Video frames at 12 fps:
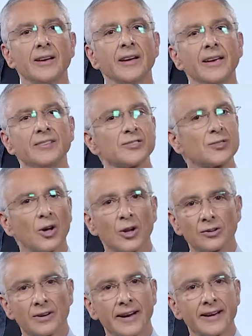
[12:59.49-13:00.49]
He's
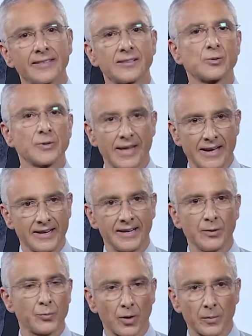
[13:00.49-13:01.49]
tolerating this without
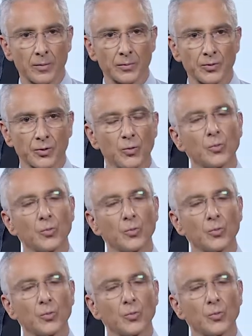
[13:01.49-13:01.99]
any problems.